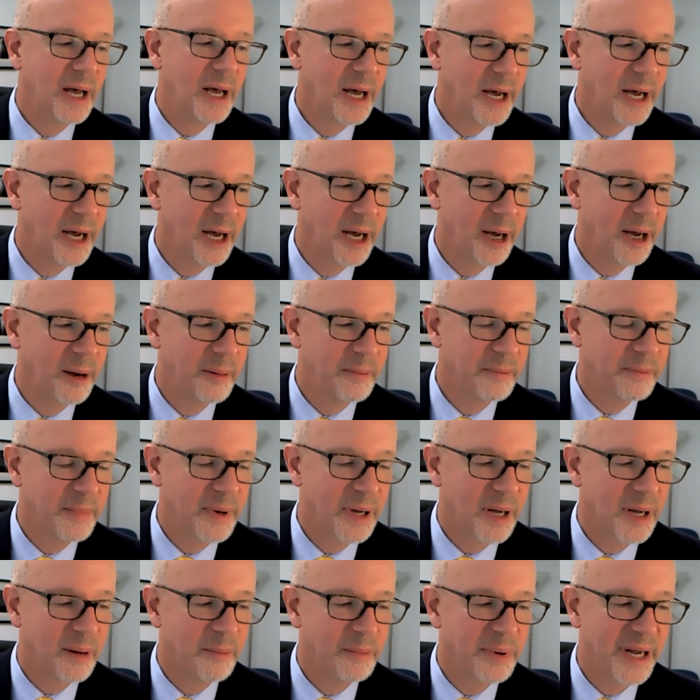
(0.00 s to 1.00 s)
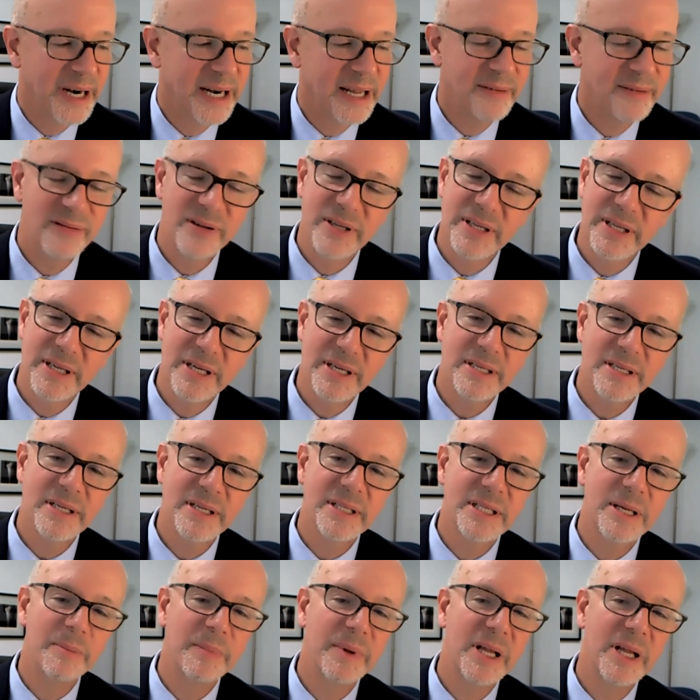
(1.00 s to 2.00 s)
But if this
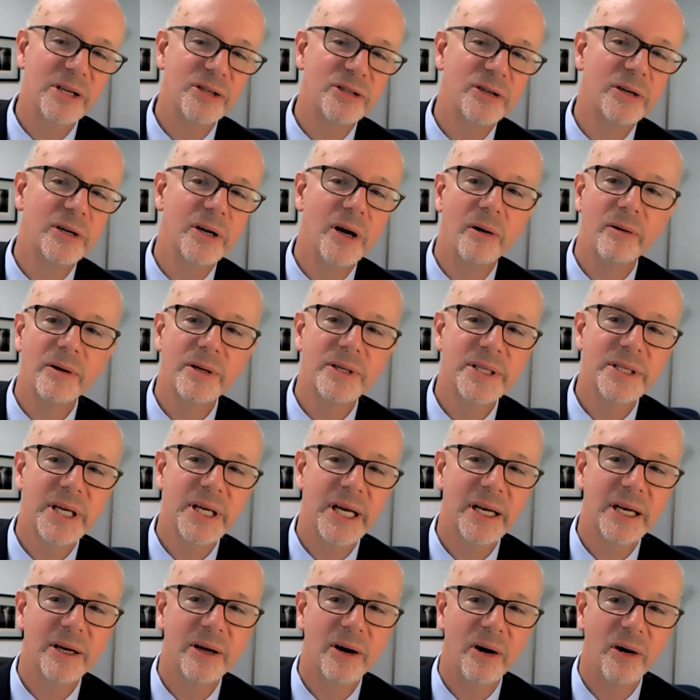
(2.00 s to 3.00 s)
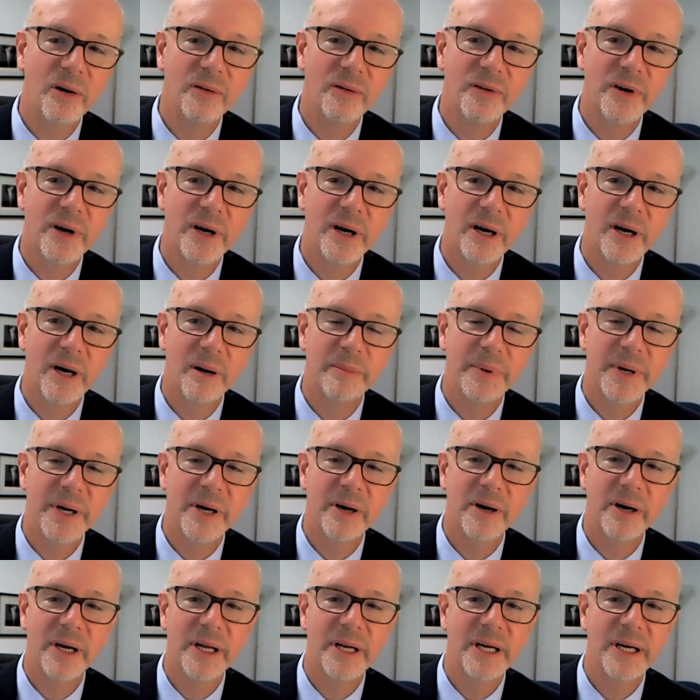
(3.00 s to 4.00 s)
is something that you're noticing over a
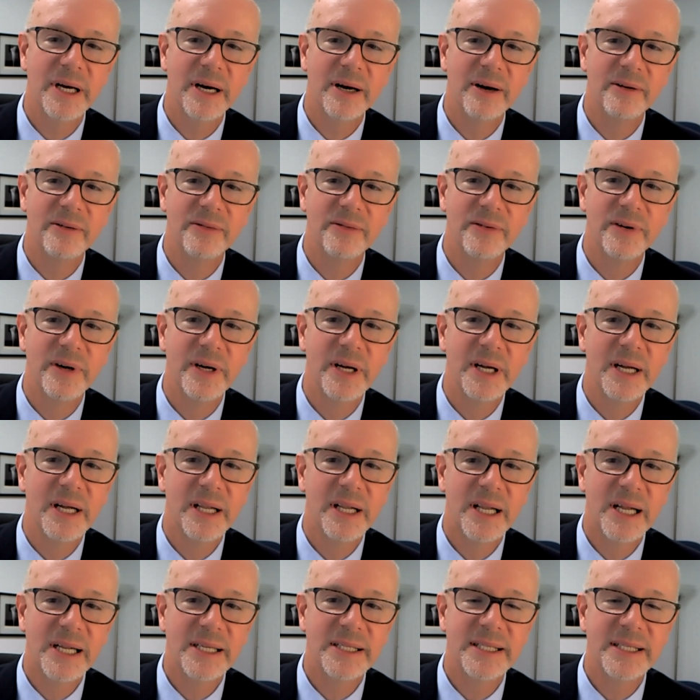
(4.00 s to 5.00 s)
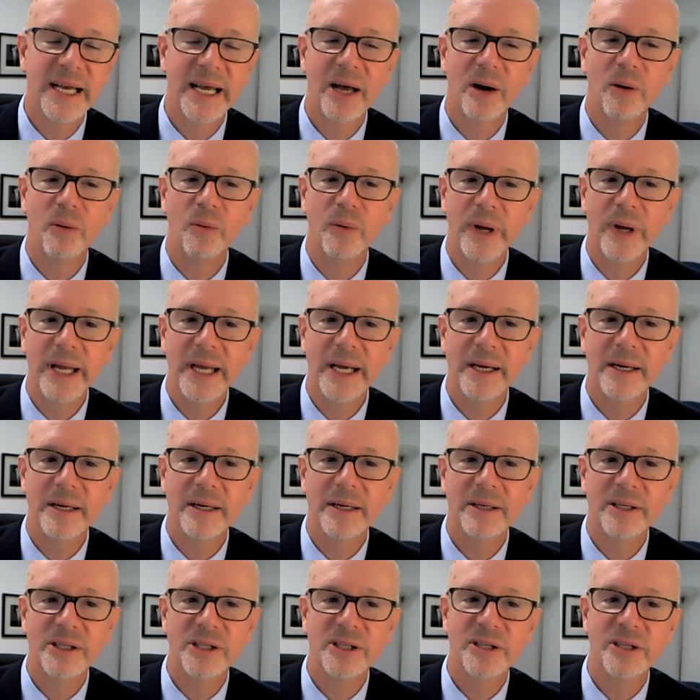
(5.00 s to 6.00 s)
period of, let's say, a week
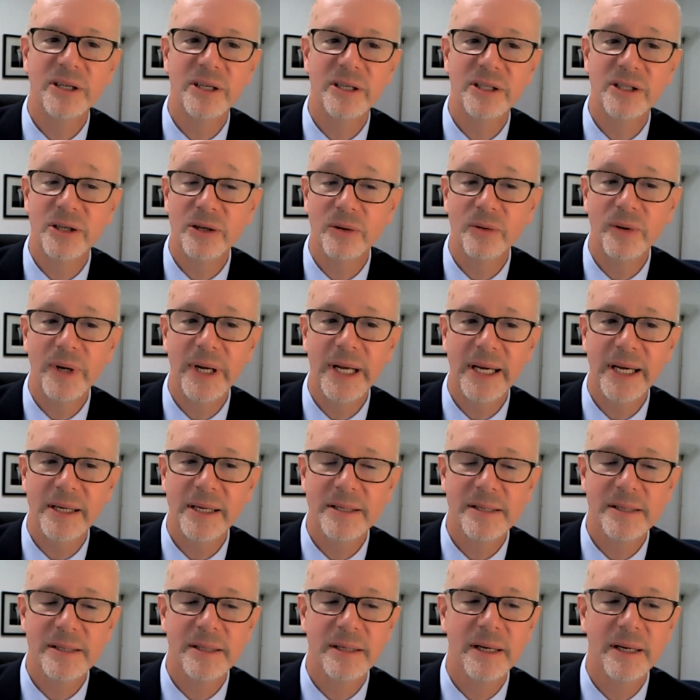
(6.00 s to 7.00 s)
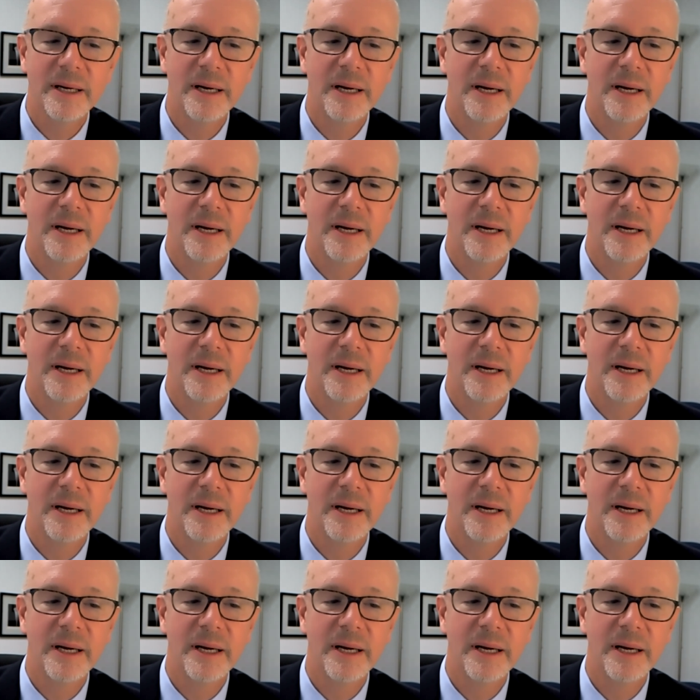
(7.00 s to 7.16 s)
to 2 weeks,